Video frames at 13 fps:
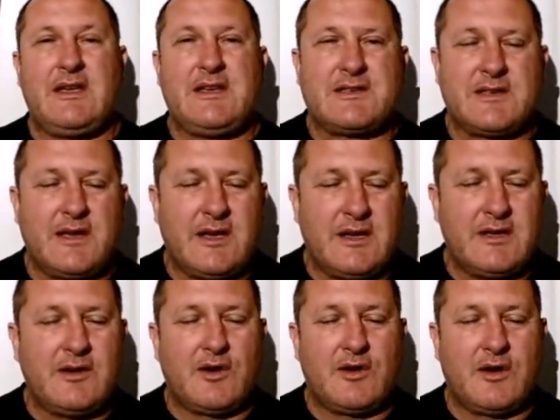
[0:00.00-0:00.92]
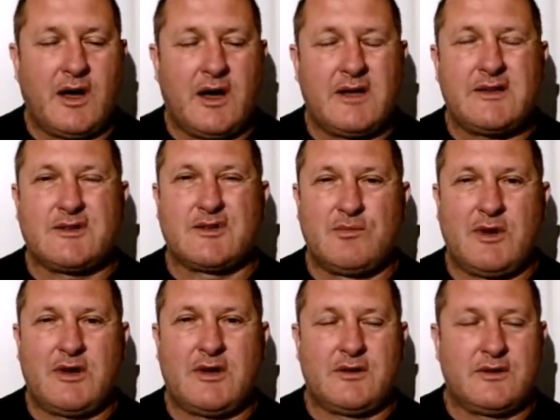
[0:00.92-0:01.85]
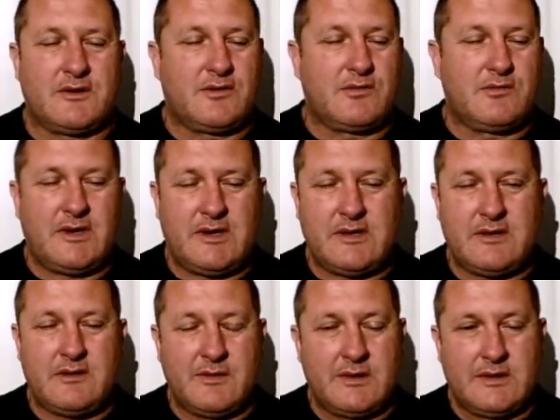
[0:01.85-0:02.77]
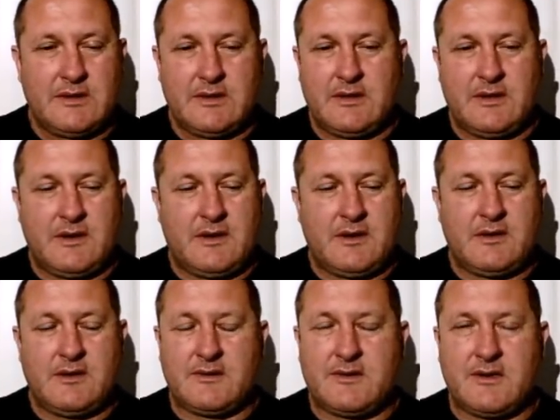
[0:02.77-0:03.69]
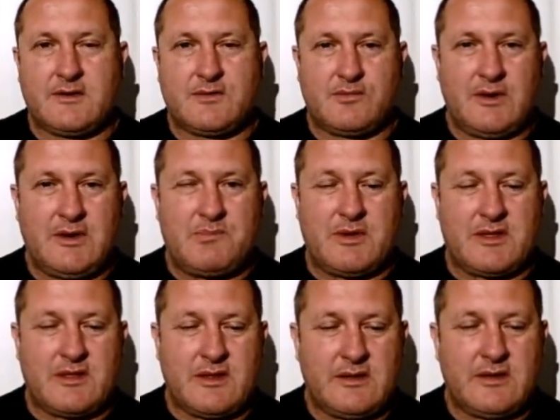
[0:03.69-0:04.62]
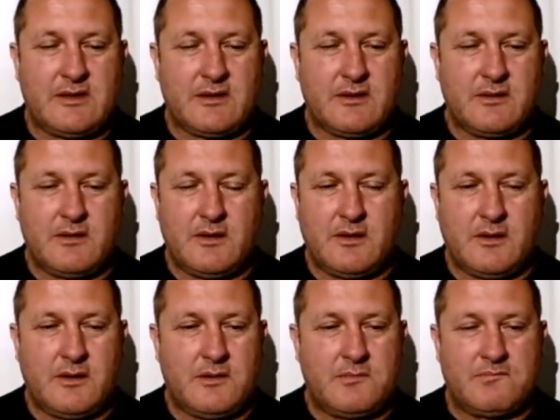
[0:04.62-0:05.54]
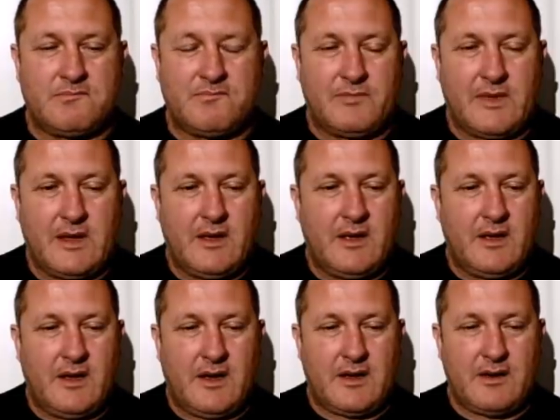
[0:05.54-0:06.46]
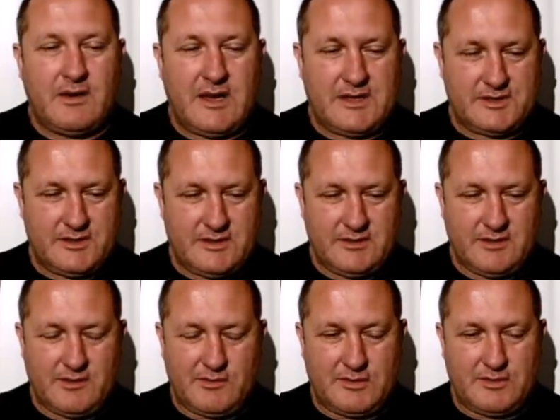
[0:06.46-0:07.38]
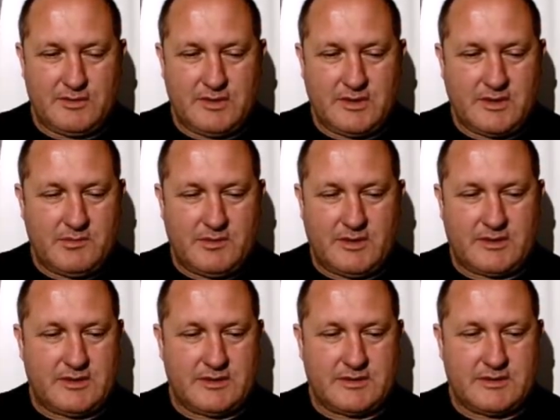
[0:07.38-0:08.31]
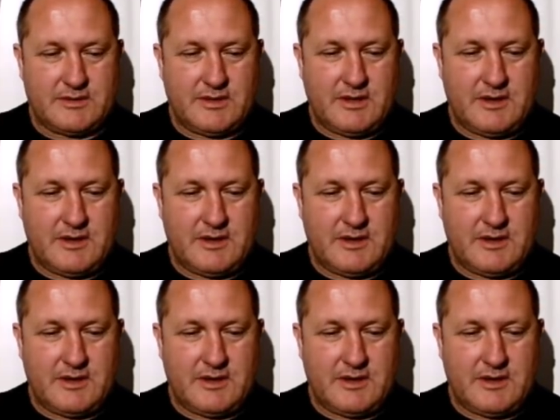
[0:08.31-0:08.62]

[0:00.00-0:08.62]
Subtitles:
SA on high Zuma alert. Really, it's really pathetic. I don't actually know what to think about this.